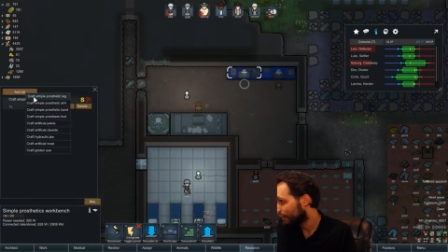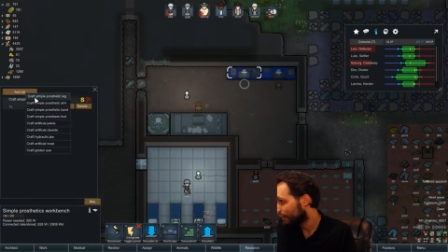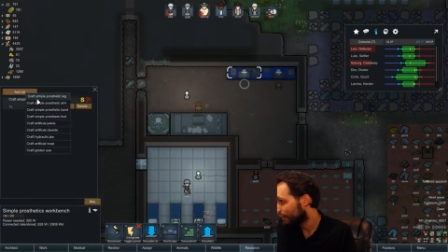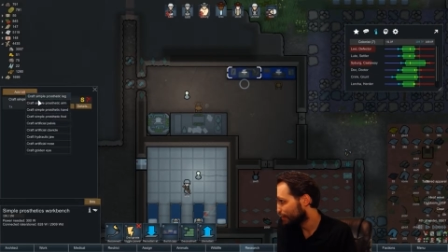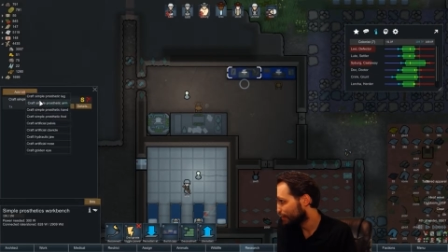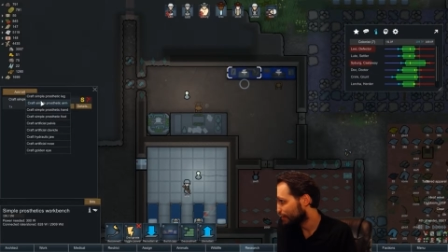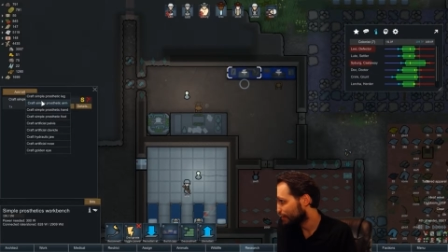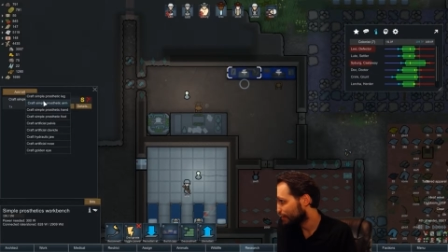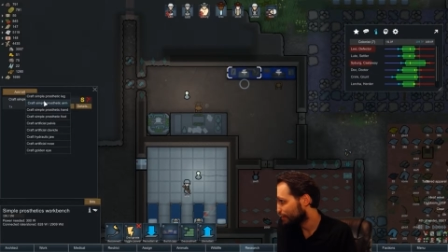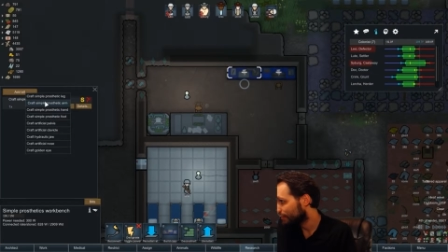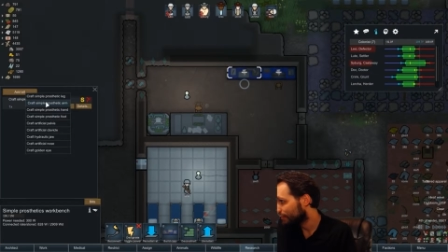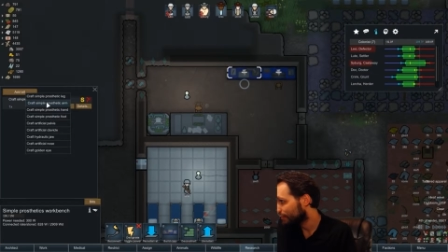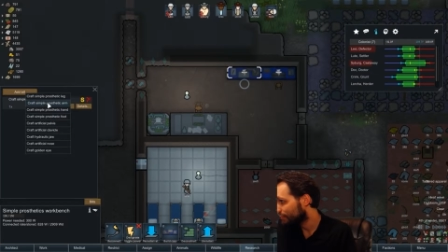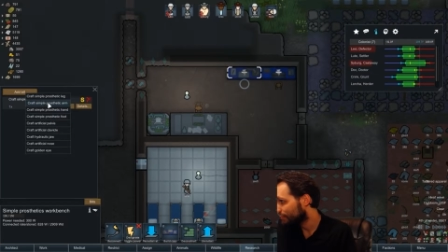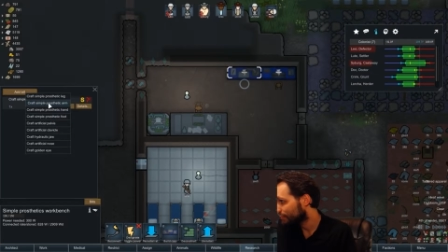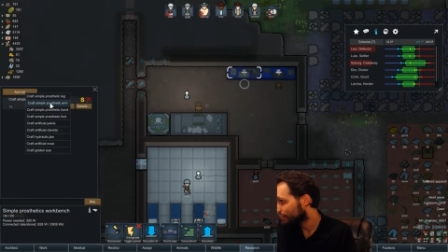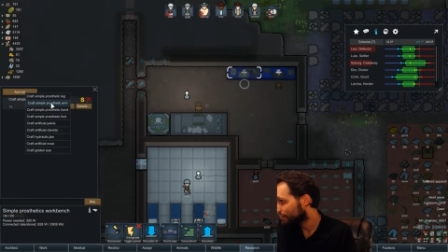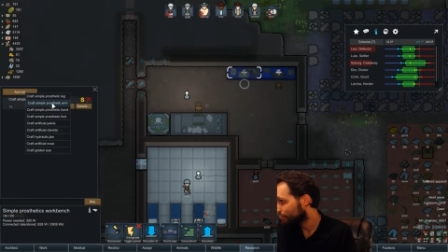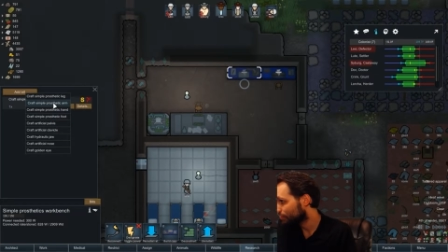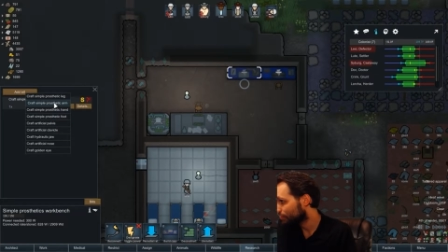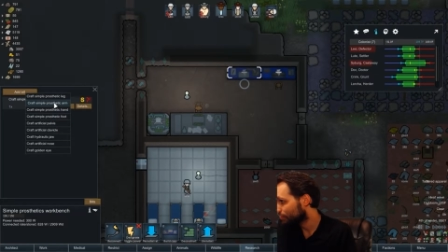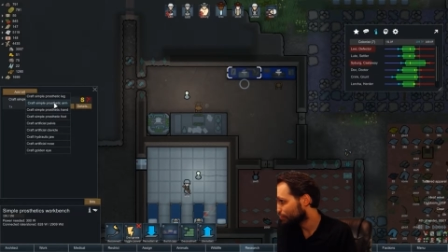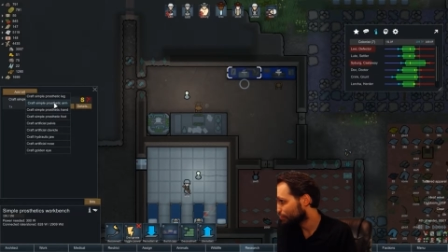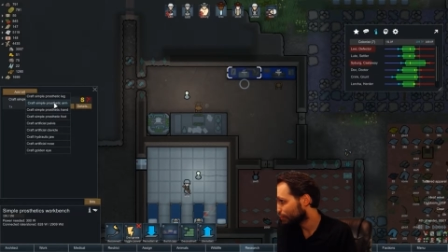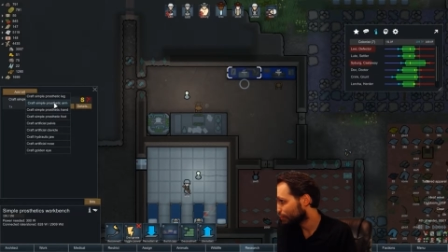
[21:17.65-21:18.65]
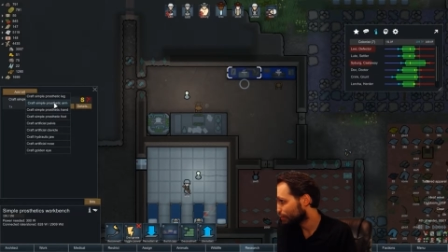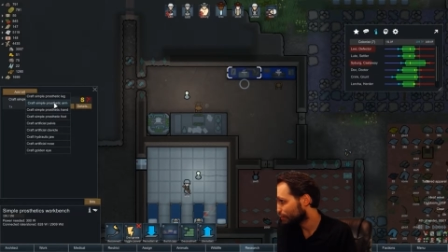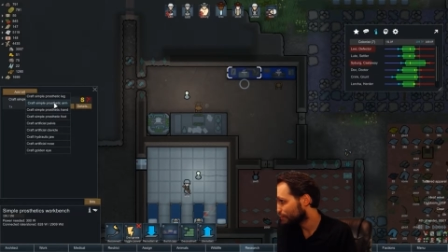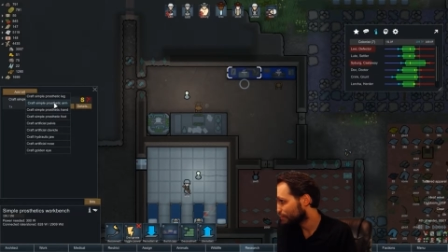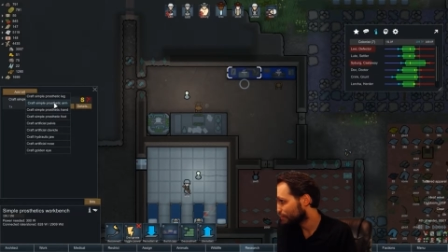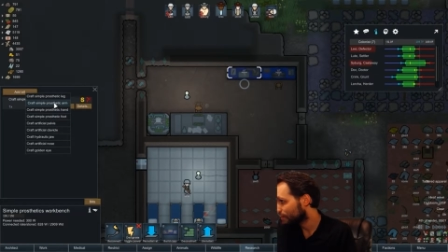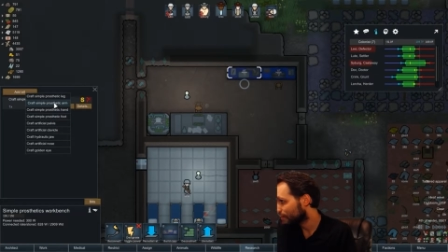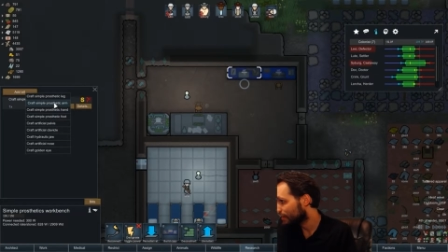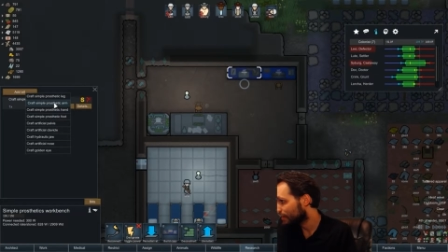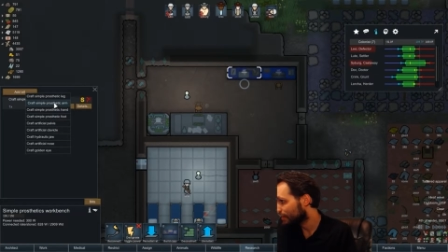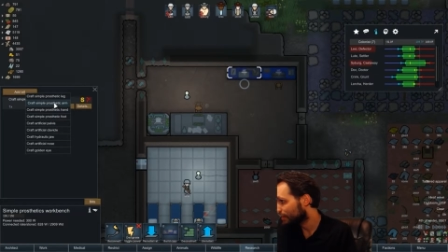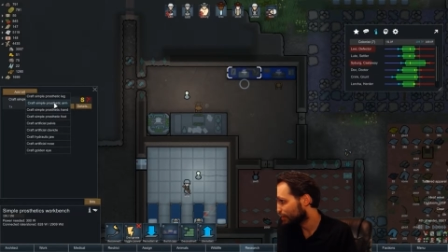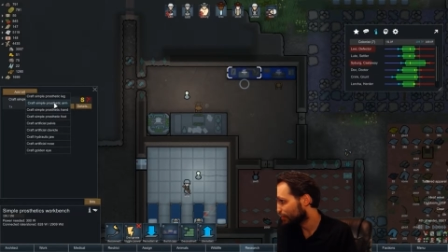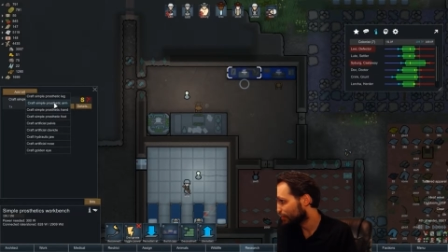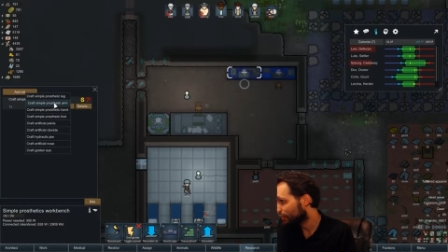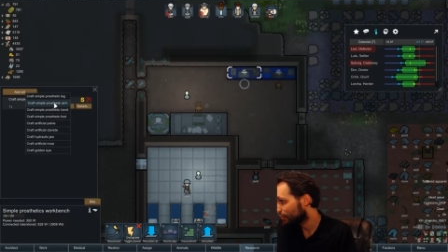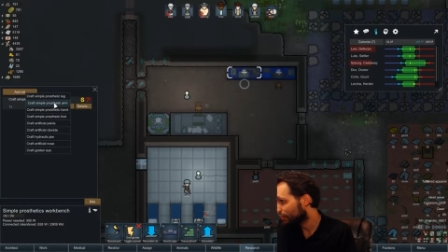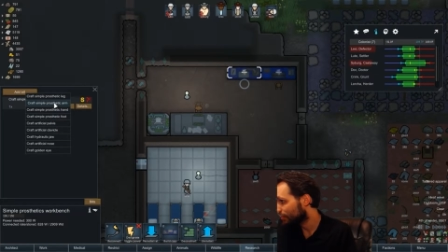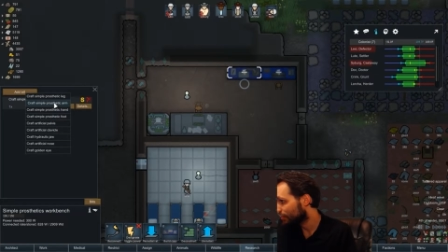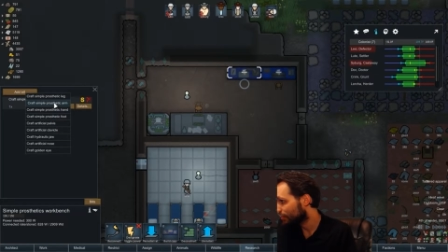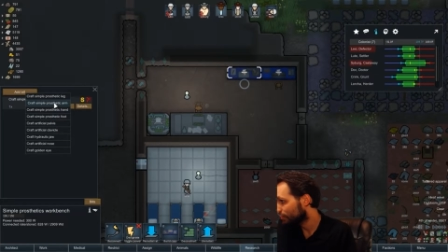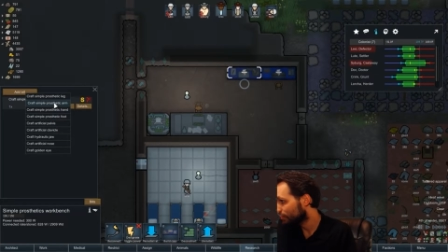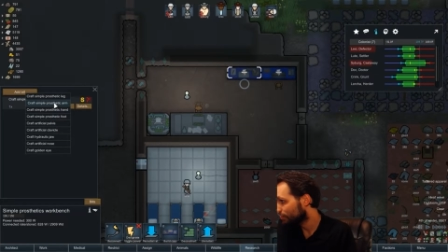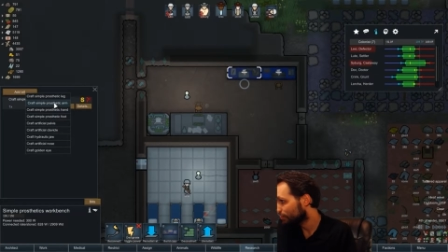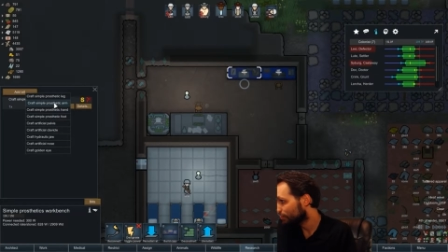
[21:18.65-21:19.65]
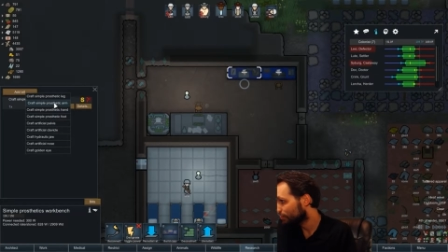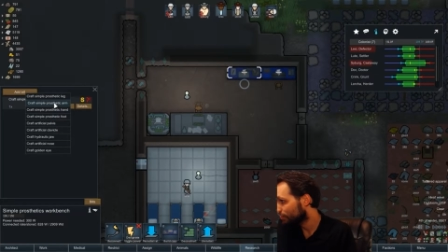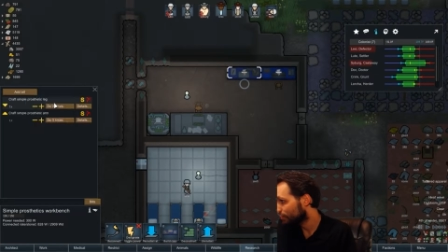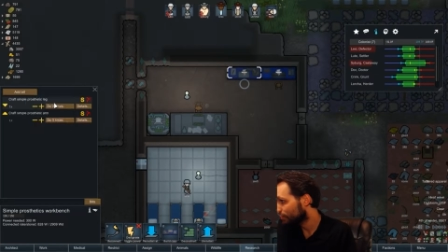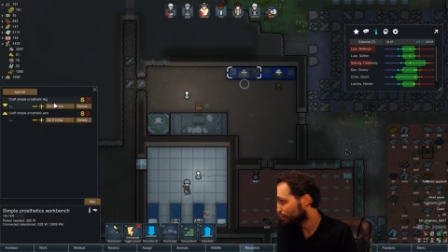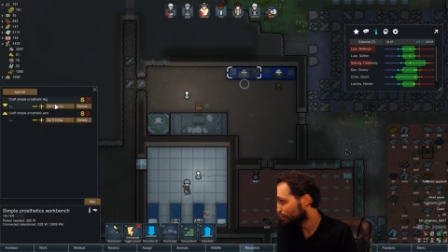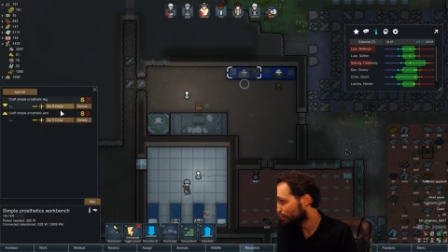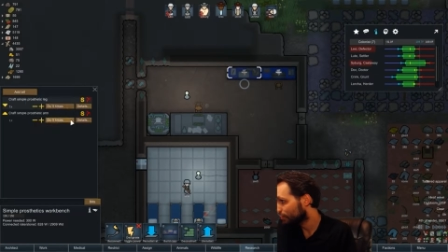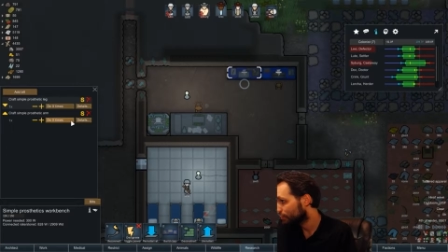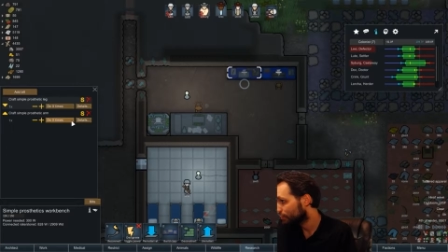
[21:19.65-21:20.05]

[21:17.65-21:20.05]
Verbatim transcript: and simple prosthetic arm.